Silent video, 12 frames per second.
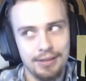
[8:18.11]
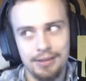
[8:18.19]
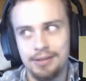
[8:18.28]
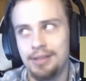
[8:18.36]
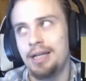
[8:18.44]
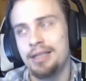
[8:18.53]

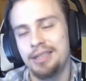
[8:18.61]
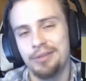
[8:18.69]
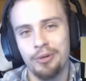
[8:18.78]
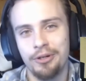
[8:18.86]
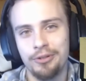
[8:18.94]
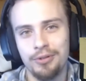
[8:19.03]
you know, I get
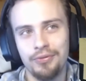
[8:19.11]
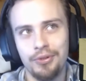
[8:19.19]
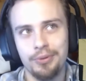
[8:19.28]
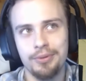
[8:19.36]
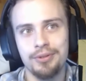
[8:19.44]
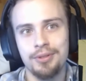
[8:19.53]
one or two
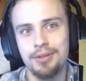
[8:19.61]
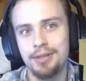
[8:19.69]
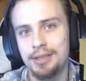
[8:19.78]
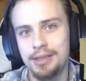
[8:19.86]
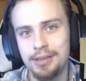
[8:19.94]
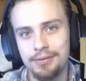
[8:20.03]
viewers and
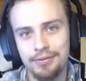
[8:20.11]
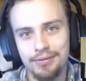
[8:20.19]
they leave.